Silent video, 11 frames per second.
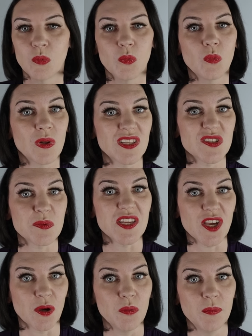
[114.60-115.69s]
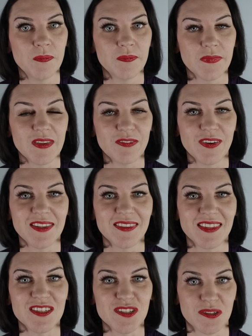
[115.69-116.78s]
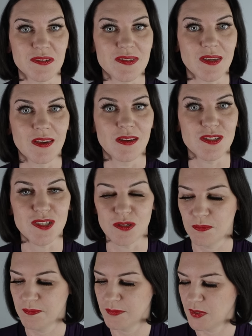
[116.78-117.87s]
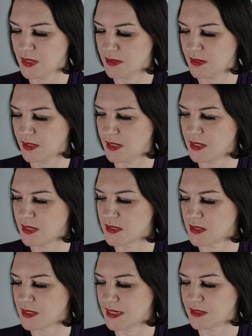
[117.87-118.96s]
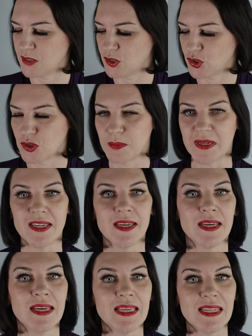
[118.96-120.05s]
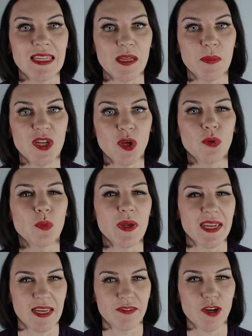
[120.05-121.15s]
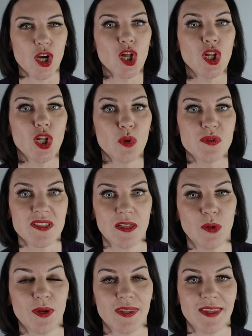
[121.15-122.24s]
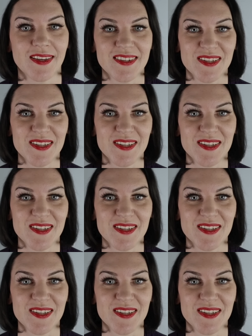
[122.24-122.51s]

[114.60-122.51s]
Well, as we go, if anything does occur to you, anything isn't as it should be, let me know and we can have a closer look at that.